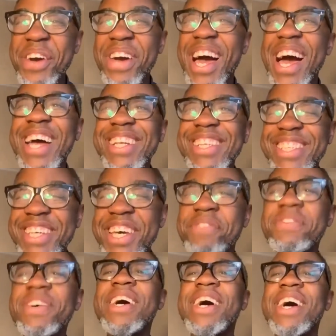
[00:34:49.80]
And
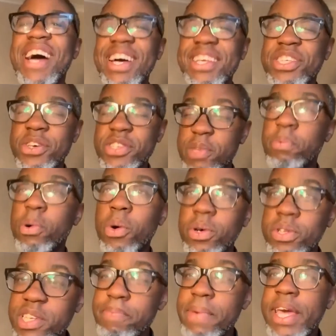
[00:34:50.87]
so it's important
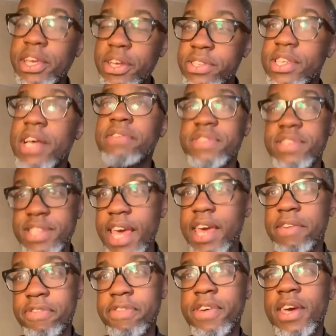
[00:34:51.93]
to make yourself
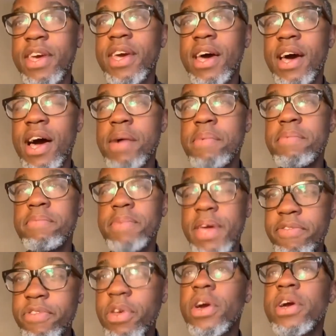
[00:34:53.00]
safe
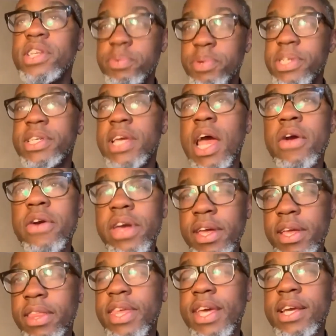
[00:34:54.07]
if you're going to be
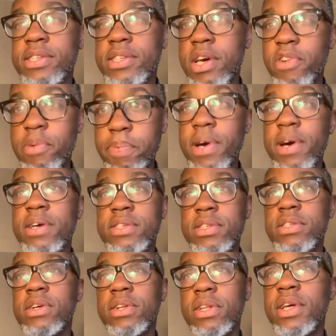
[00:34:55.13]
sharing things of a
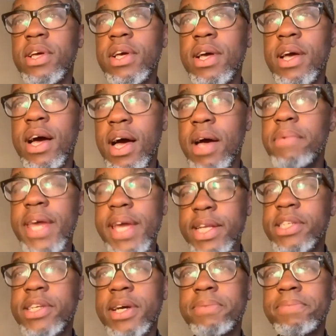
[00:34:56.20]
personal
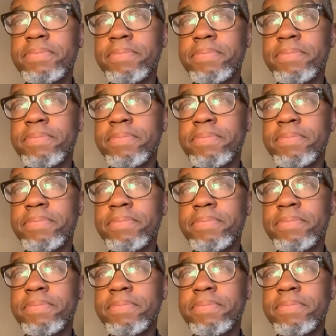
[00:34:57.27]
nature.